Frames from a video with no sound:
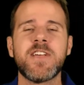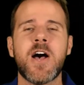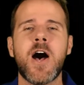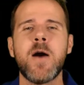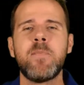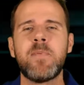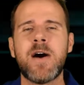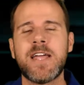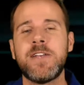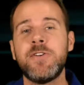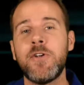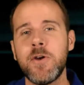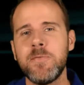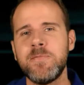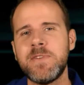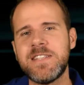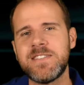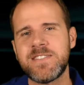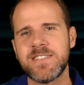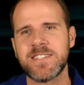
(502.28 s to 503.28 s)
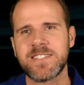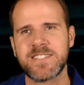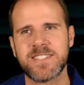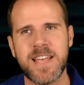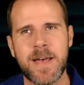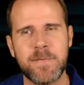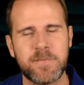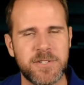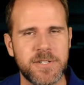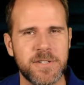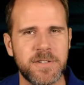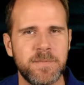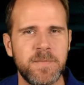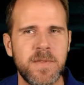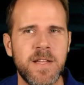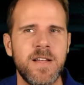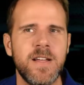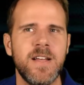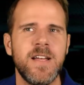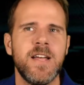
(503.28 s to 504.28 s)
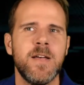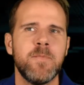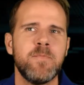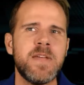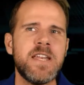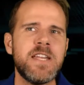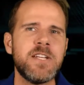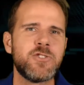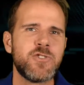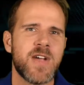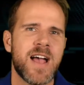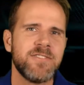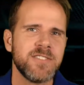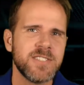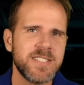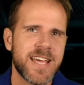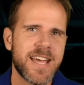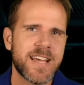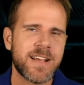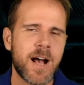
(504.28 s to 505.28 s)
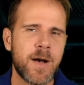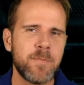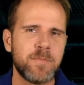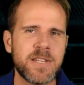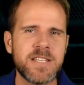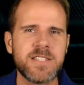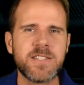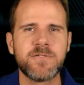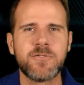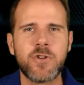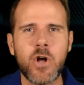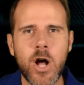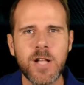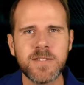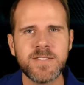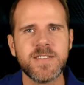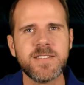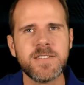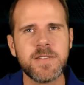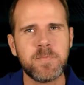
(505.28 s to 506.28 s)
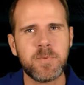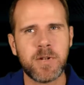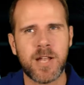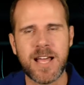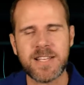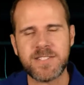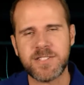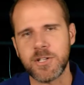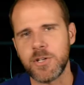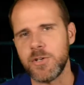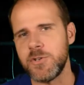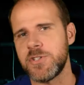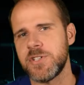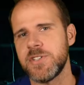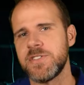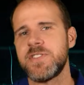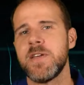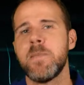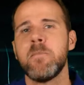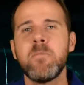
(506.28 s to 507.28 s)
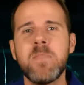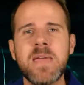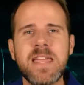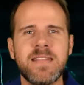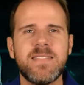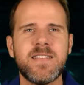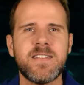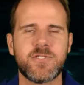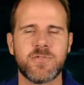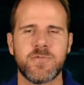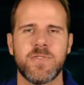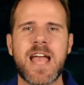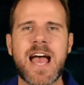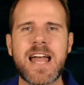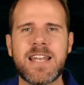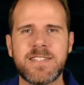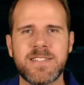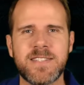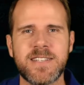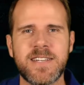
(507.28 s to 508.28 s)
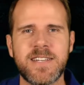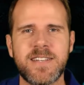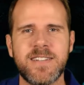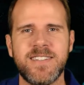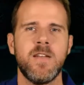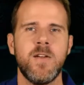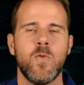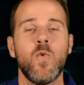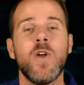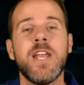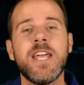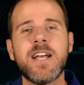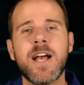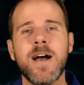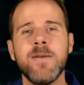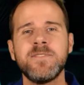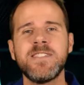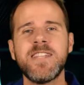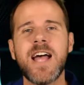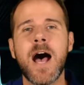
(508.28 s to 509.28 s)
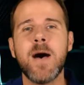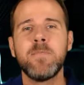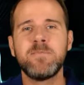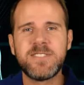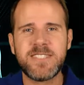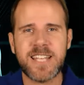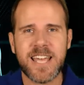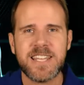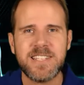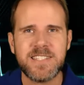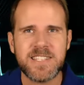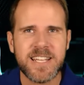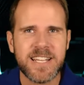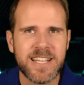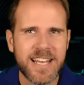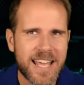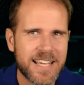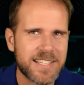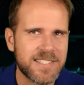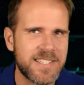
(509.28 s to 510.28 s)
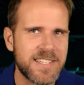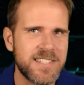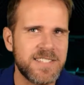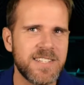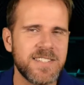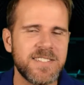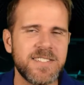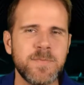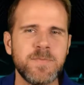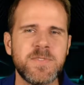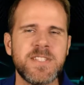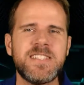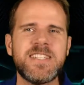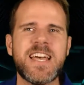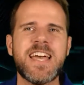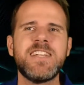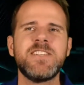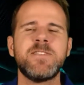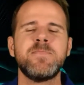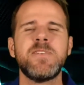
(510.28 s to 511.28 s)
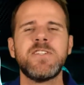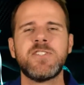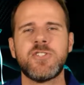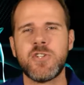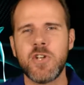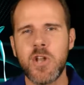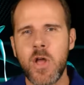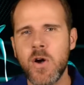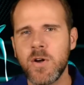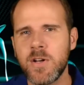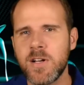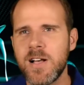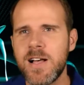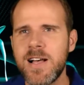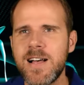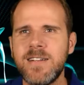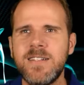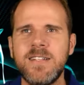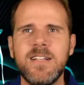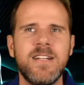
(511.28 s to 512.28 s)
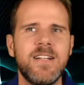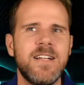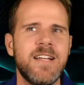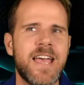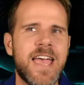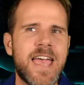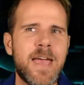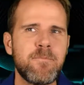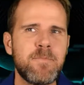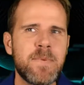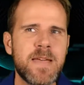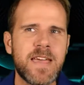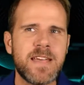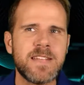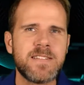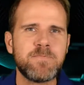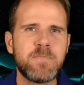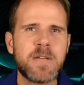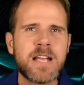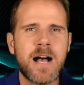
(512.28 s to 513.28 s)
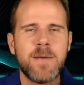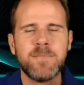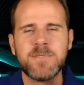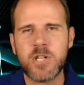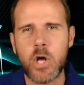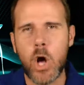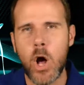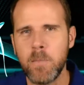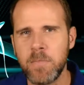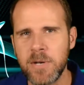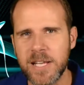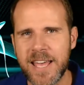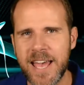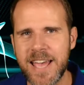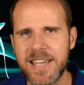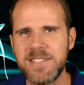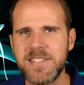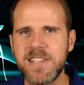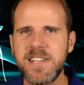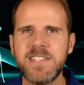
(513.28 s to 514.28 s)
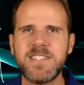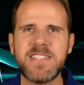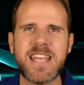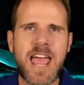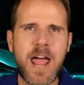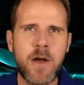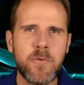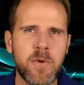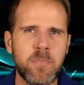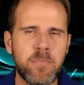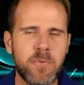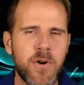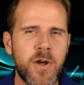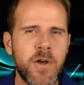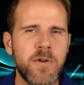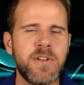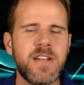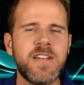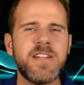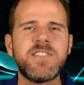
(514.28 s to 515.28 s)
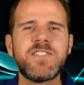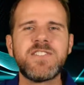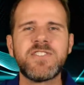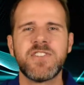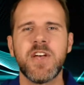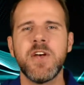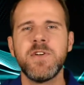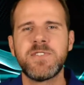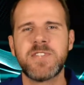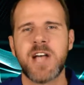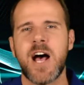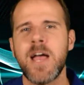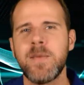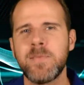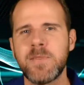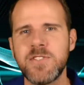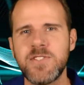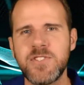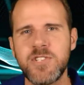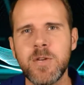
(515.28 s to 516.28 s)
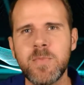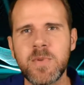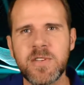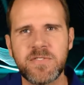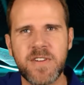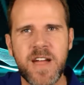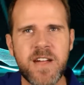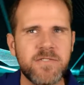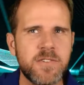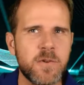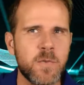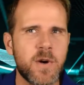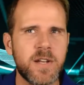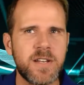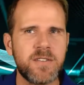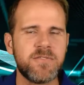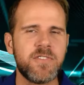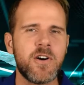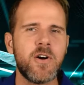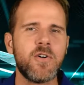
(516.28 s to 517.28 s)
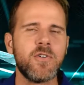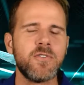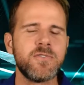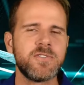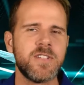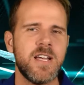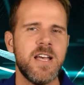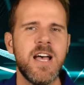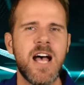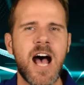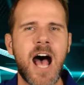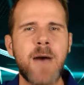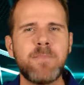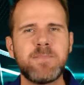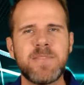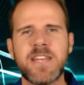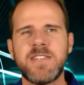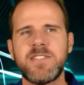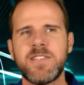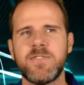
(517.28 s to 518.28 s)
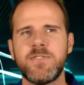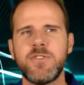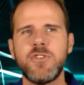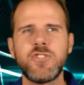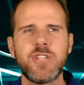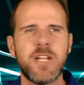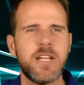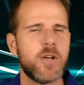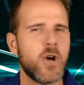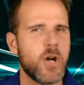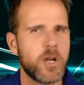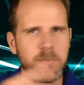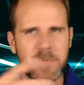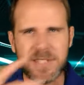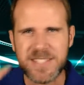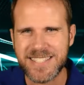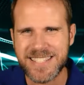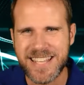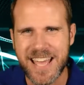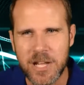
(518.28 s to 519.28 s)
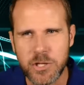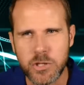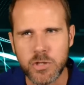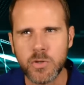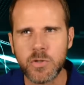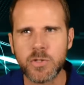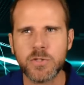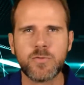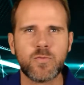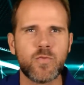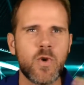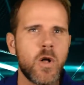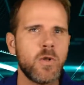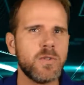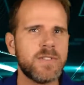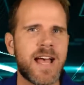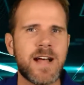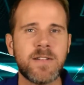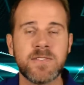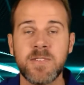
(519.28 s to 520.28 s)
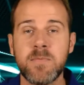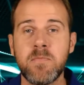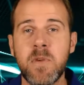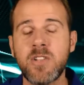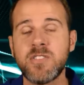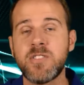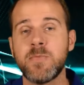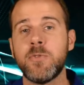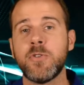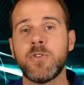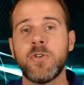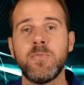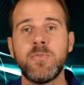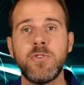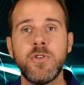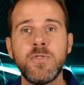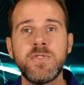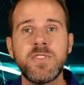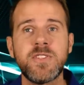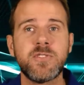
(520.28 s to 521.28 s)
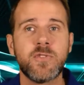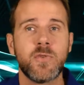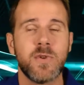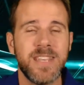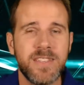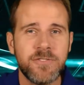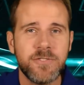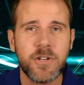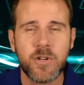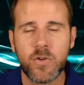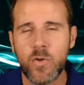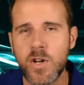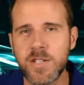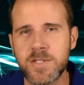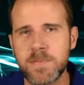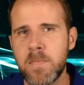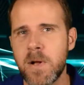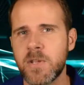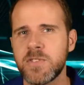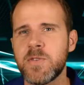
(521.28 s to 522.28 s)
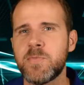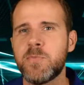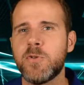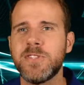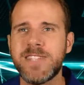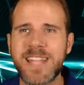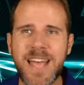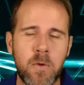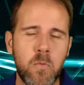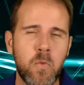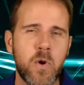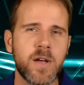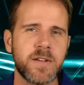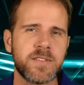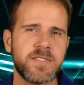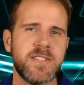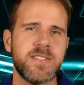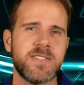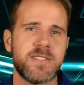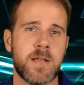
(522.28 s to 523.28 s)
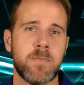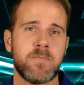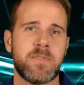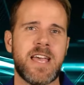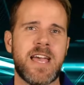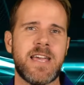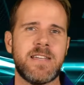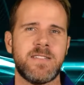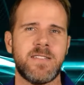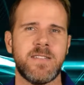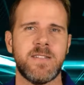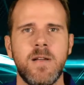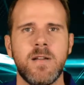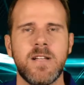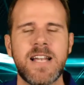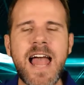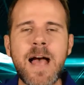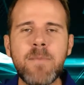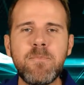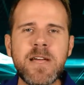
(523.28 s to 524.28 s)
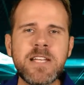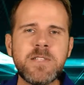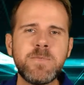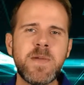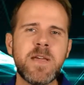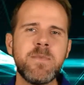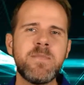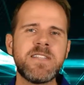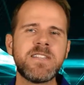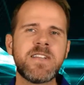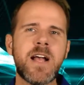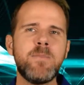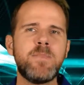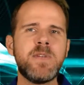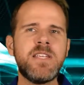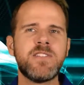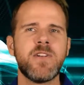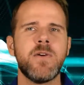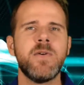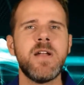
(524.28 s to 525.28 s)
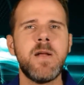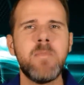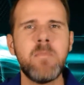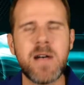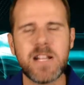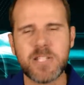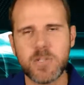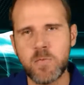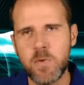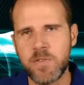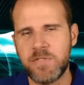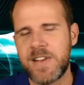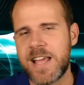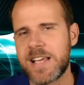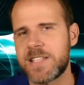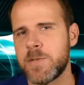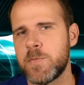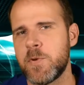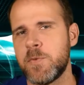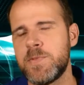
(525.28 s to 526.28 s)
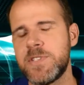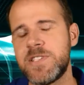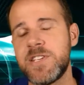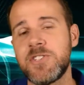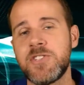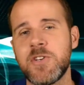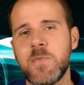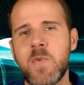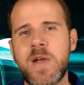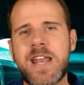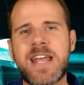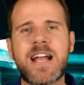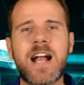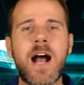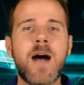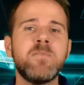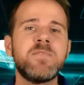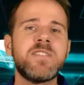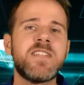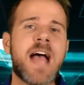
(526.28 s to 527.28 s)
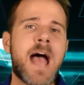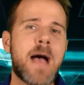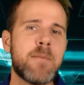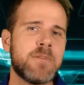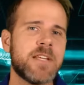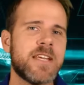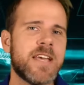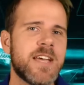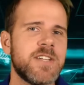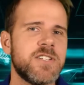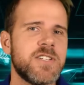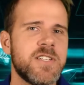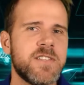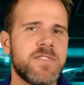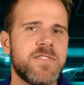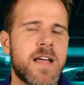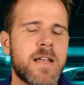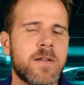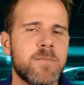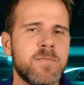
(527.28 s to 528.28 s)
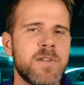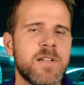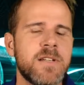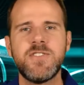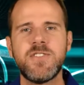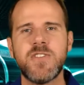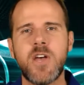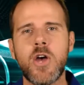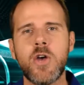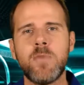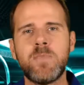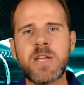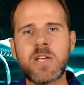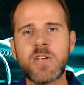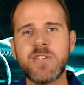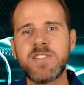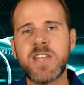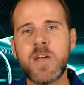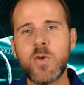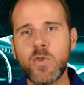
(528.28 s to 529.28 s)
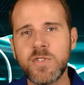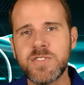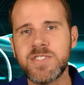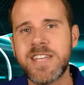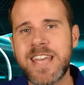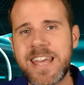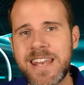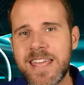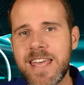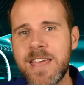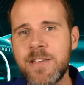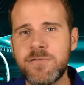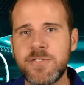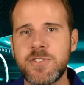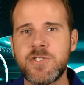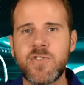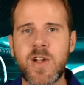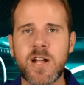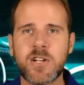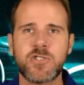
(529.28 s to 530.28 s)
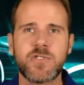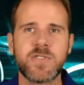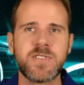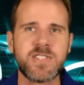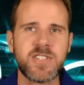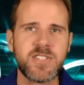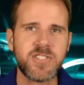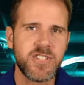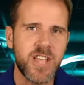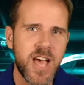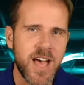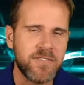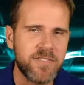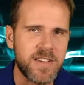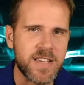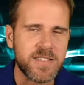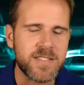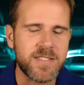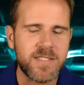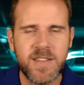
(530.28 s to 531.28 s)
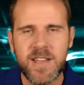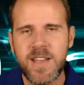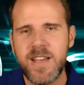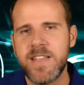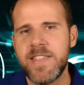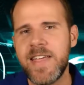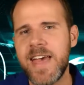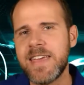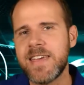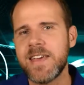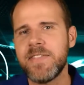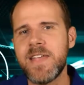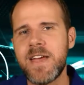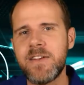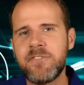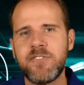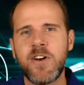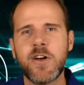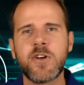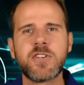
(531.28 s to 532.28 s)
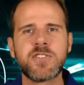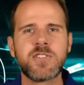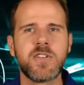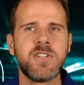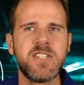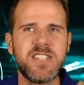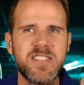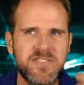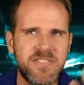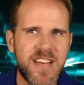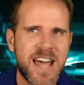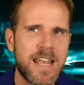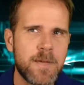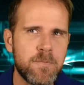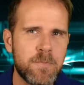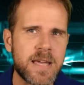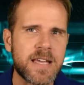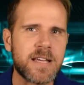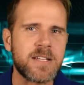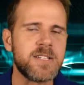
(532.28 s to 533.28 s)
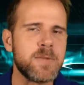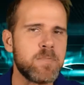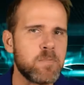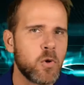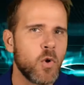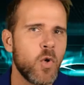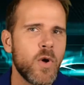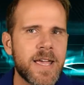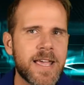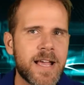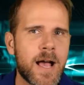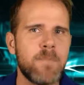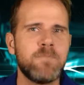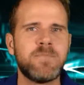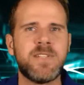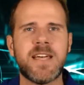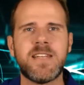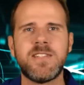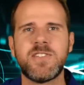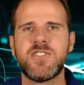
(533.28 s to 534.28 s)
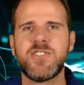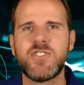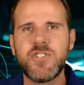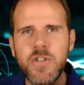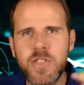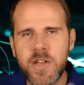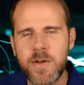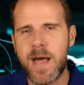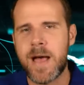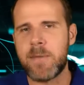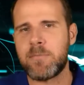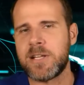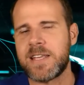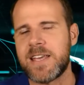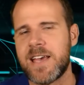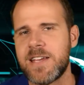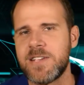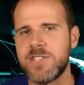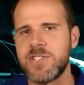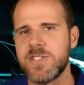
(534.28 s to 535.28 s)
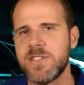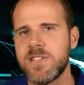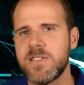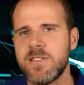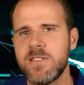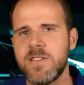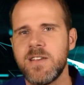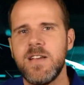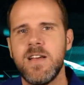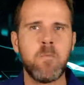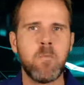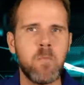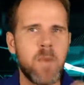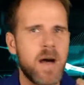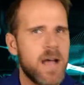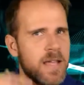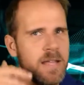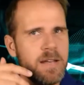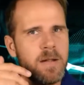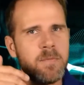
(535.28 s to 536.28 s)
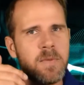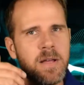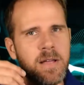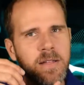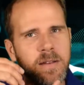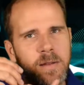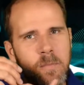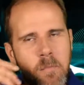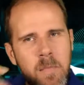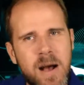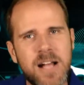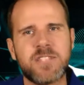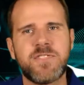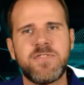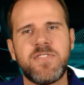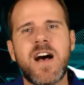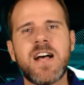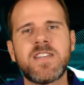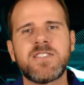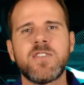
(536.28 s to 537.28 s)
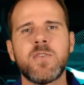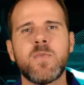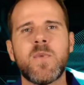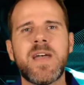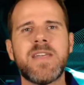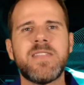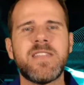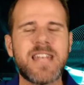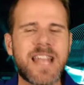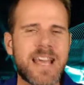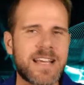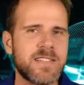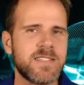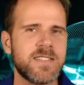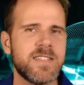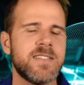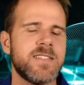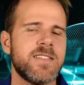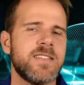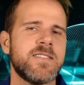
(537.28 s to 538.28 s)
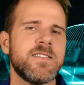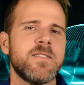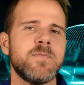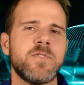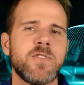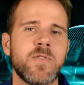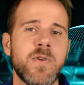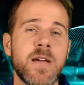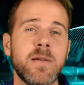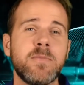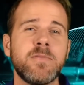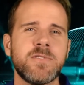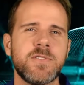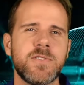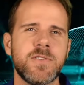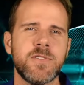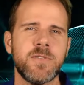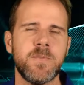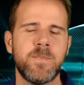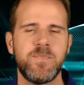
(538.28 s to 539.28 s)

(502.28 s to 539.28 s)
are by no means an exception. Meaning travel tech companies have got to supply solutions that meet this reality. When it comes to updating legacy systems, it takes much longer, it becomes complicated, it's error prone, and it's so time consuming for everyone involved. Updates have usually got to be scheduled, rolled out to multiple computers, or even across multiple networks in some cases. Cloud-based PMS companies are in a much more flexible position when it comes to application development. So because they're also getting infrastructure as a service, they can then focus on developing and deploying updates to their application in a much faster way than legacy systems are able to.